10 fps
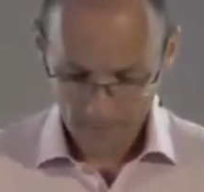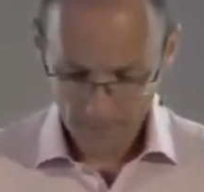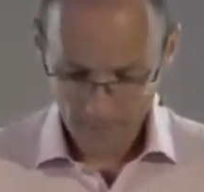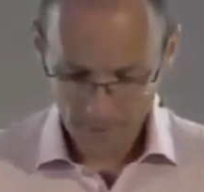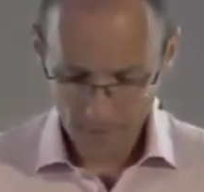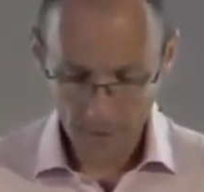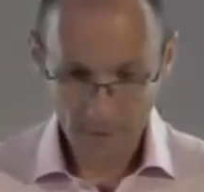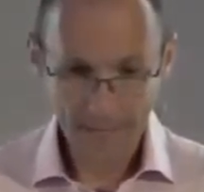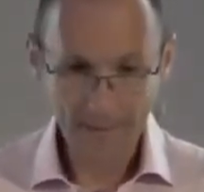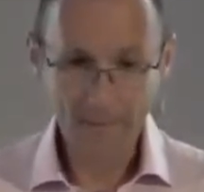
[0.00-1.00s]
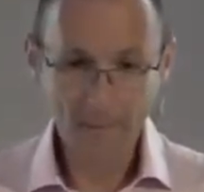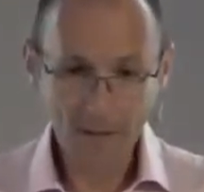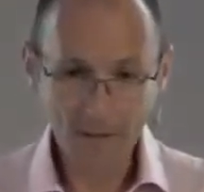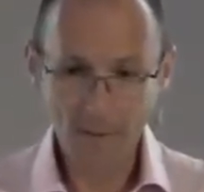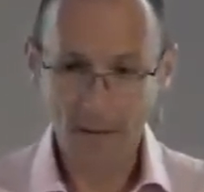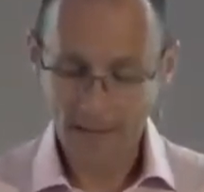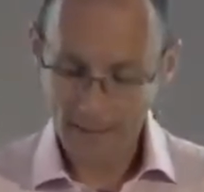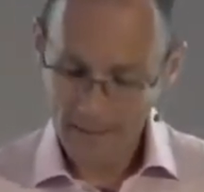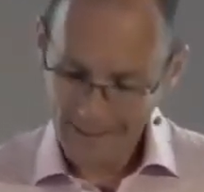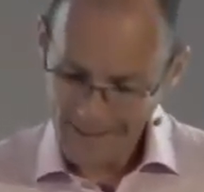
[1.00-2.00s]
Three points. And then, by the way,
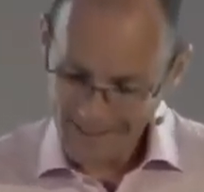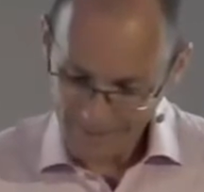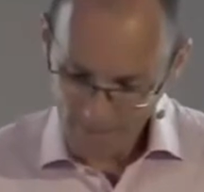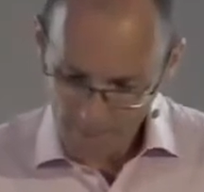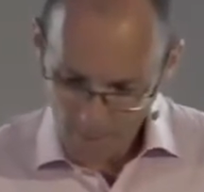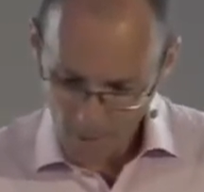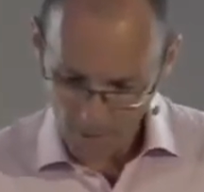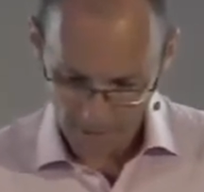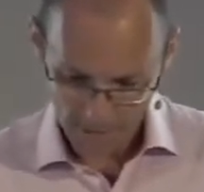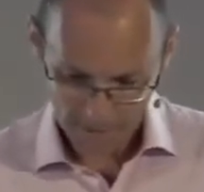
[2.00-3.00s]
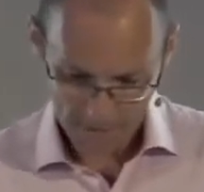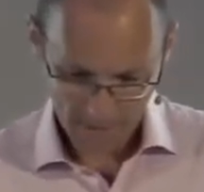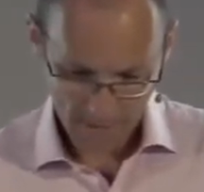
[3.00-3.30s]
as a bonus,